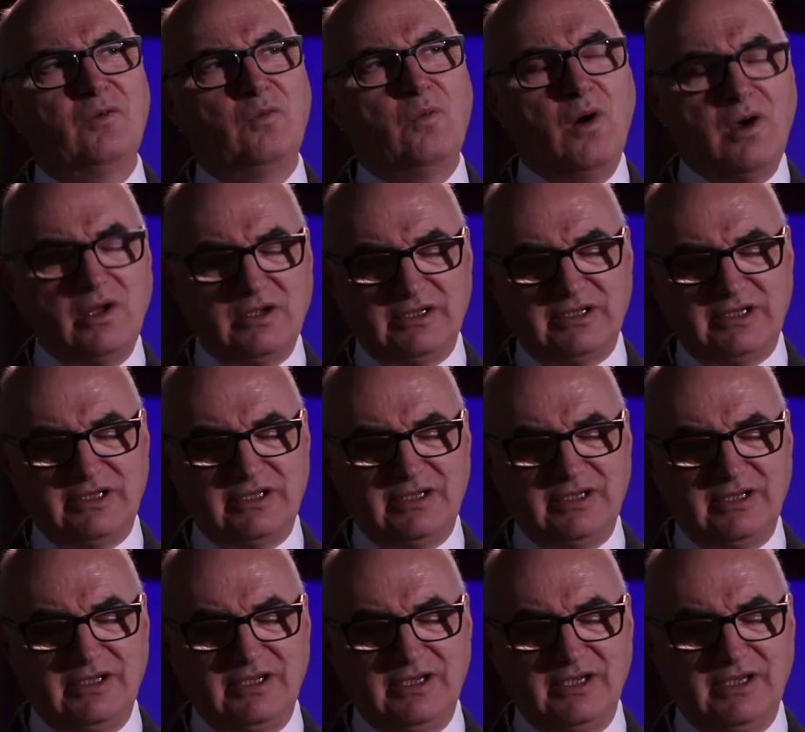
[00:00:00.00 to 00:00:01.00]

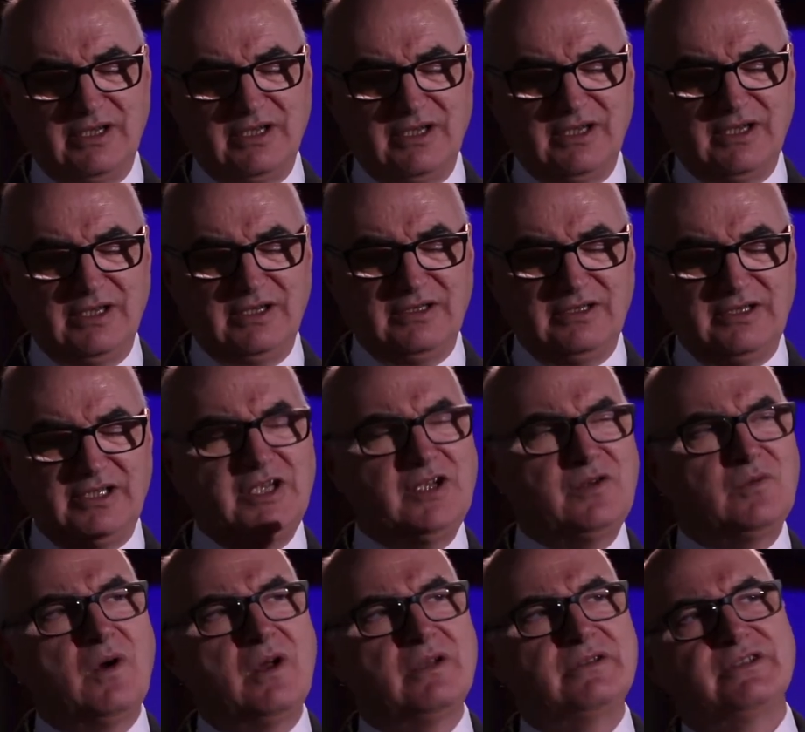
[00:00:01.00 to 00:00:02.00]
What do
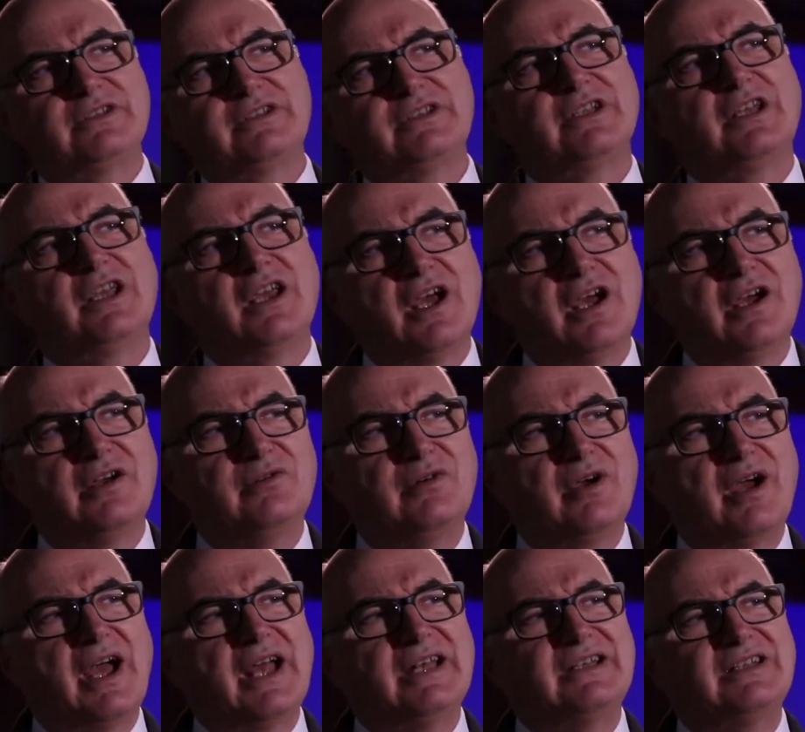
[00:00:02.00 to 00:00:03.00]
you want to
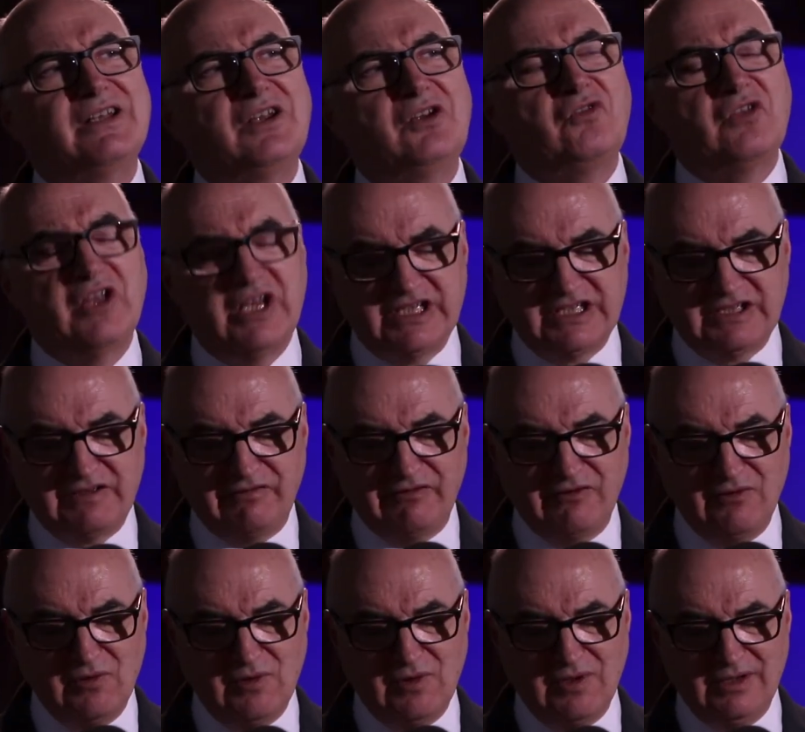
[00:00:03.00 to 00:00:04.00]
go and do this
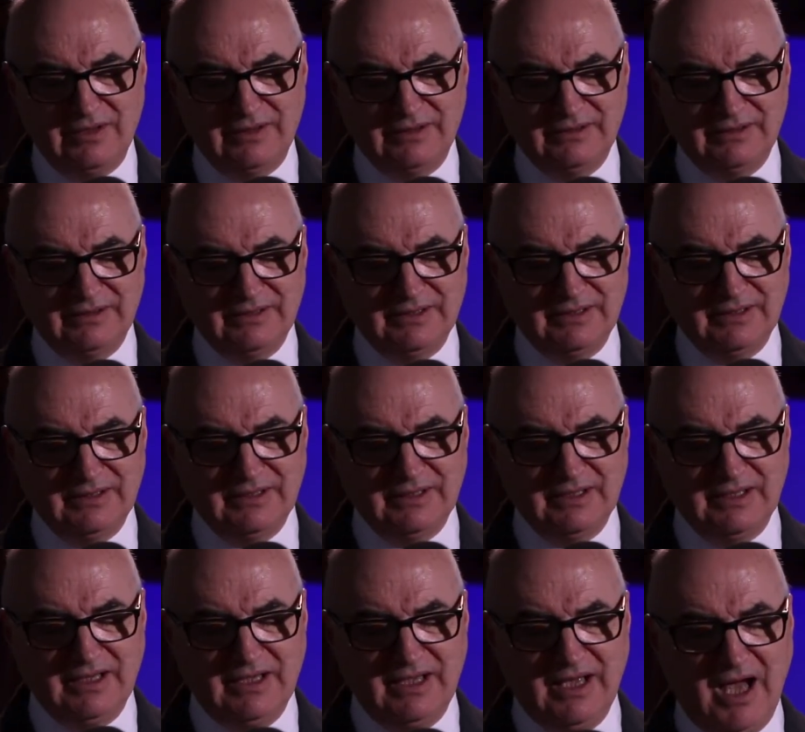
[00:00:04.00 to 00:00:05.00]
for?
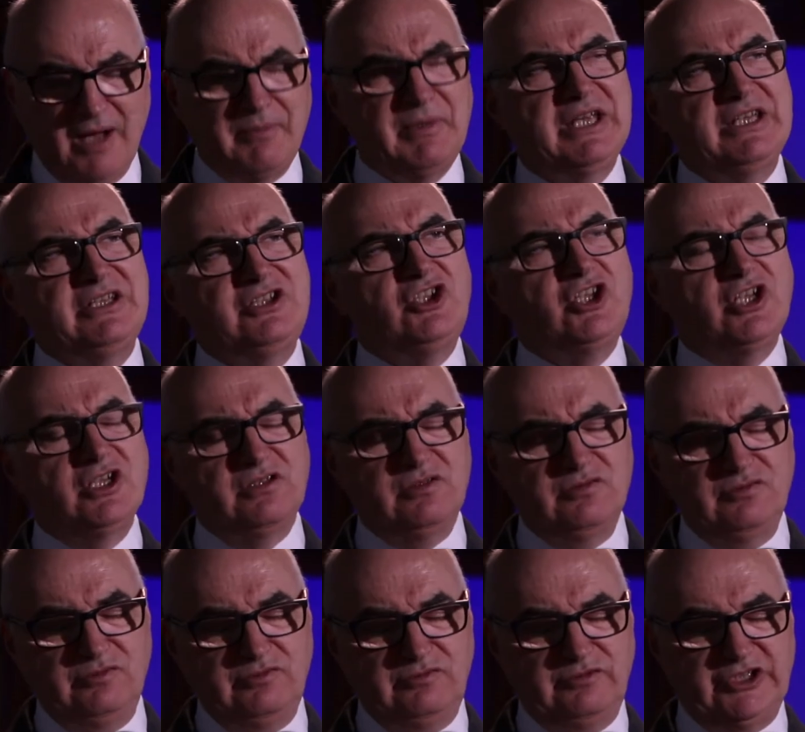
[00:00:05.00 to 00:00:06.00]
I mean,
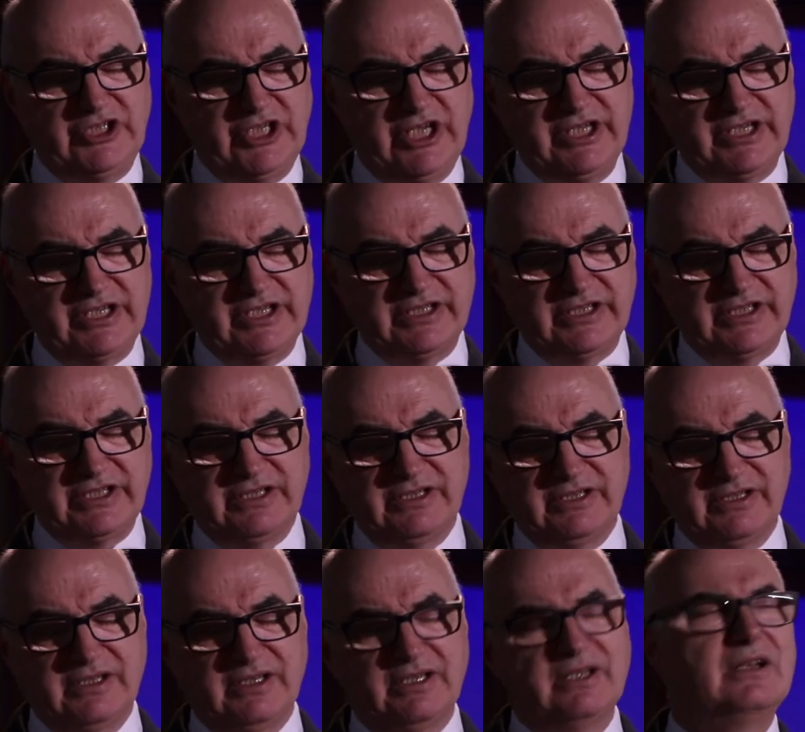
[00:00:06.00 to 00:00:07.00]
you, Jesus,
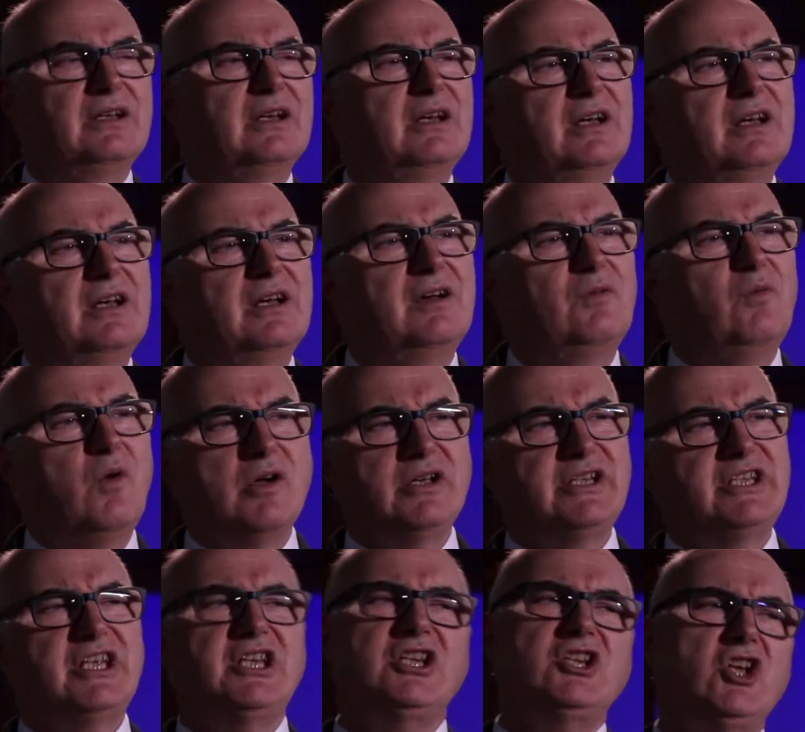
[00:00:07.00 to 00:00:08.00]

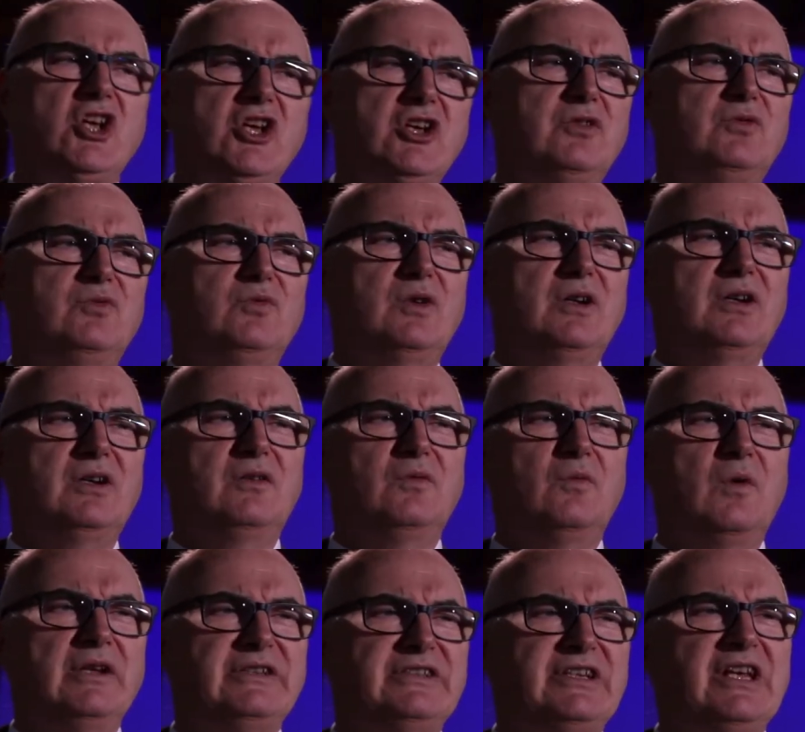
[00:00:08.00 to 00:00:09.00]
why do you
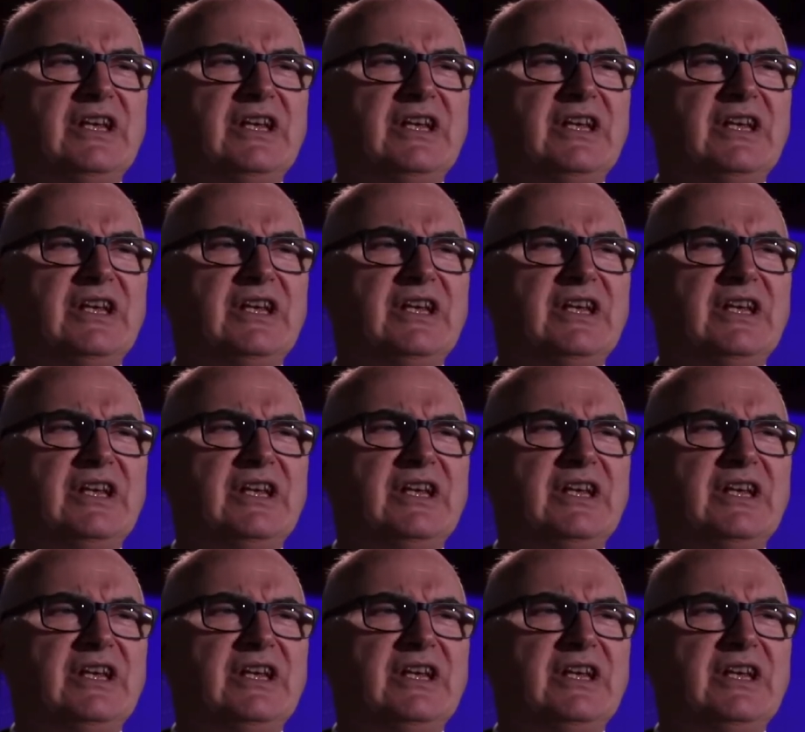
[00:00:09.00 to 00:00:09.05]
want